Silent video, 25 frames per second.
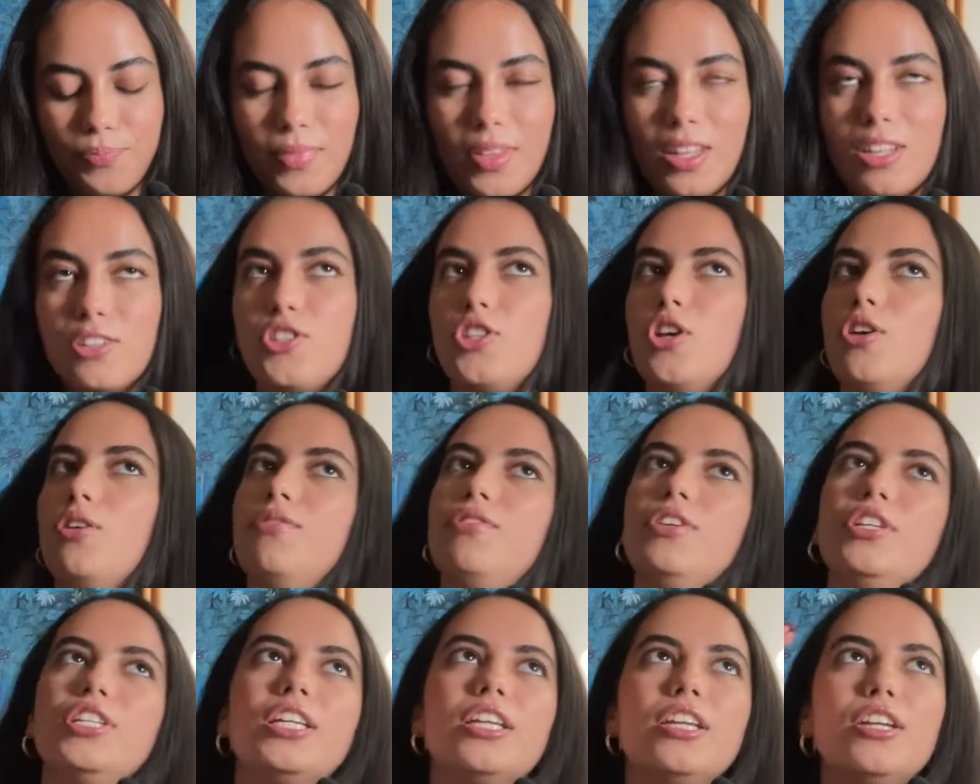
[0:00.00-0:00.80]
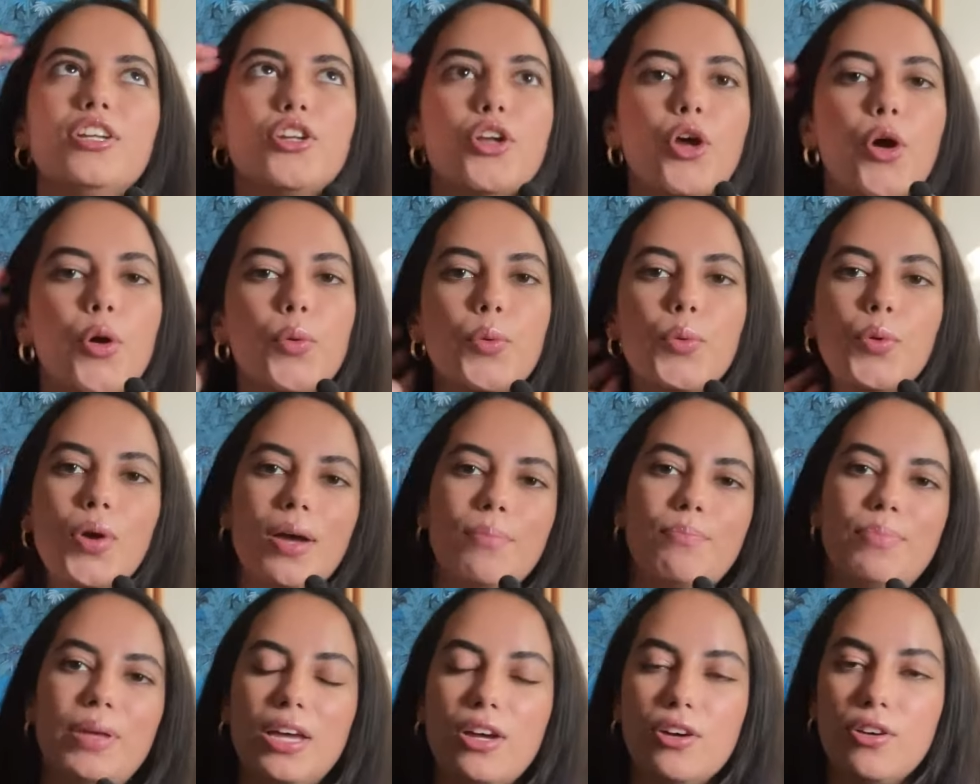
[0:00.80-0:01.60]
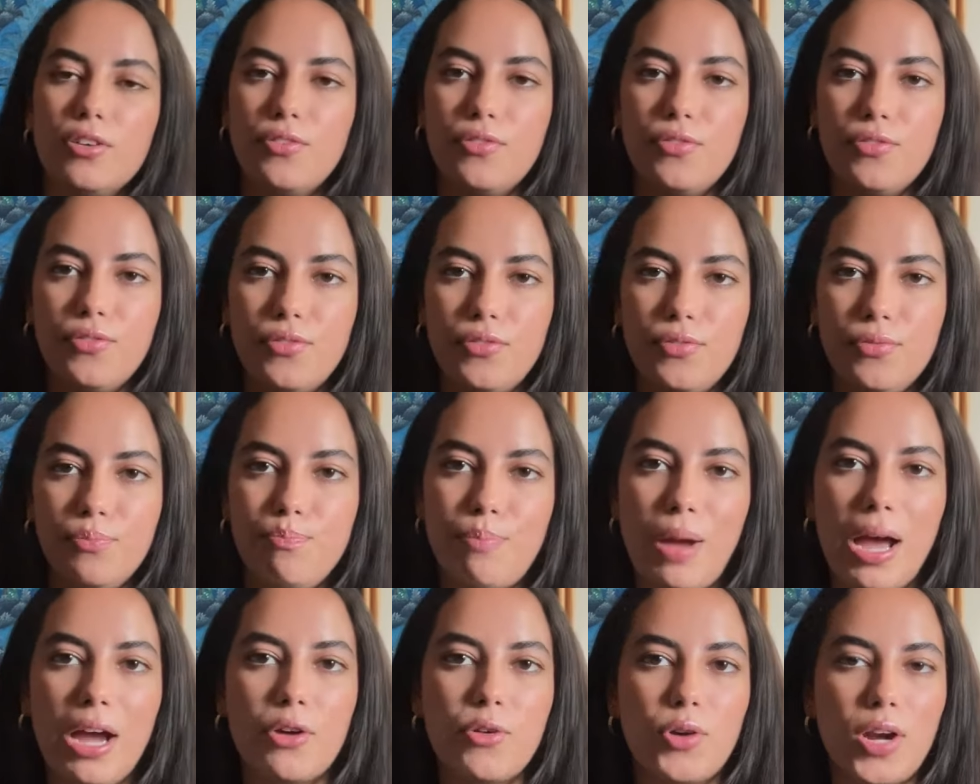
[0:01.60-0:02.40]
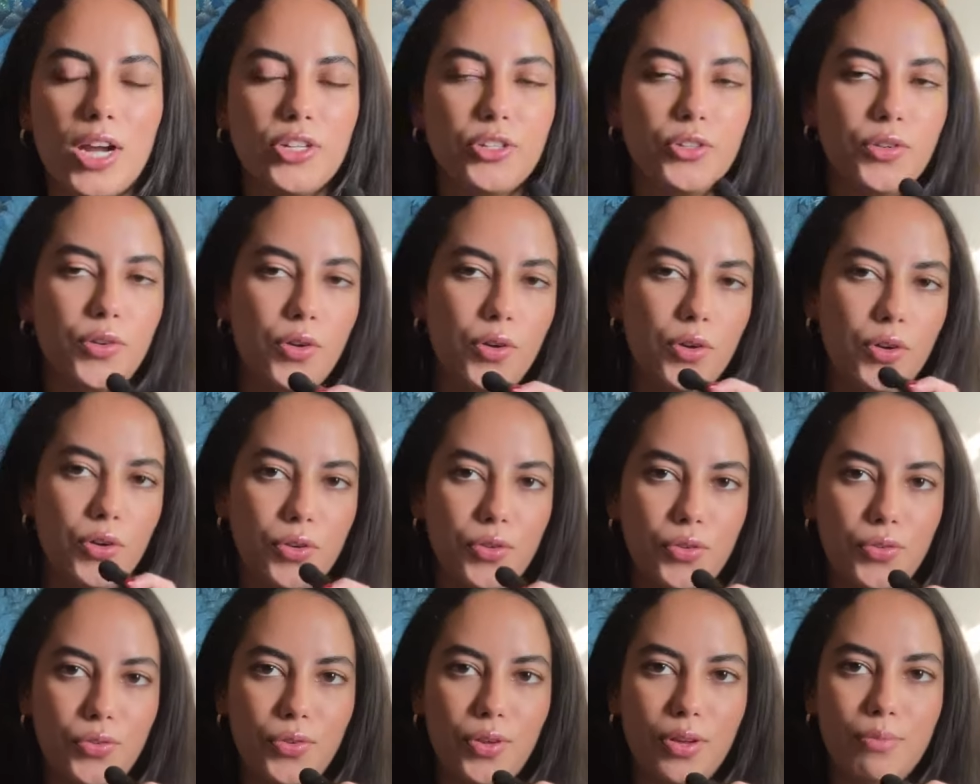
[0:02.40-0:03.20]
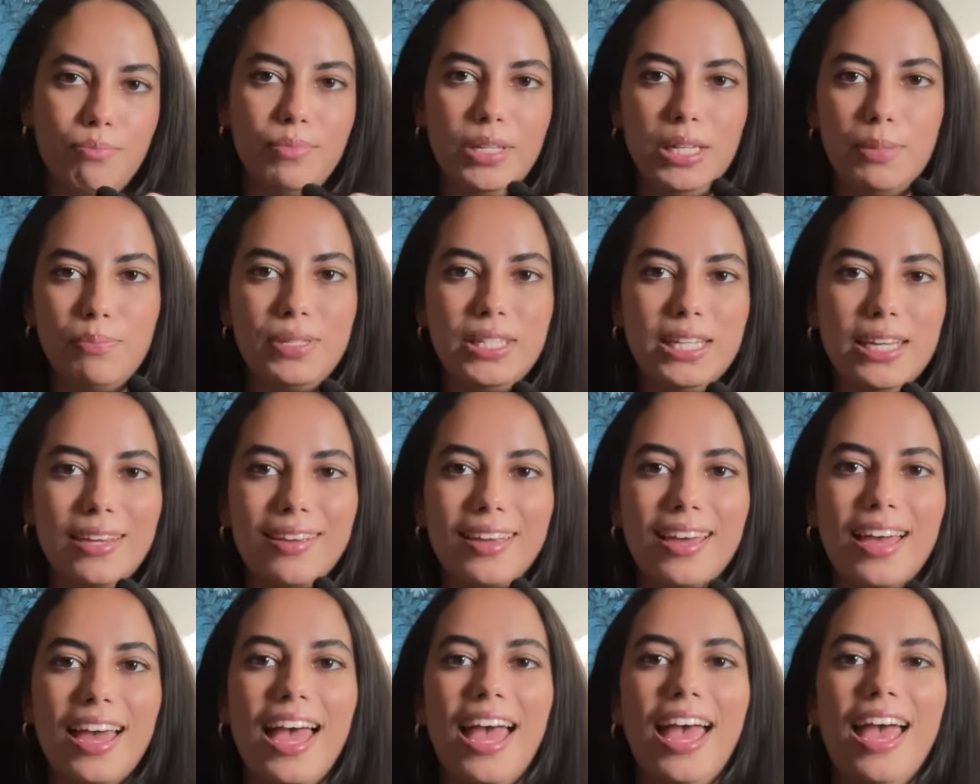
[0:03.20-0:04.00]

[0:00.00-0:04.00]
So if you didn't know a bit of background of Diptyque,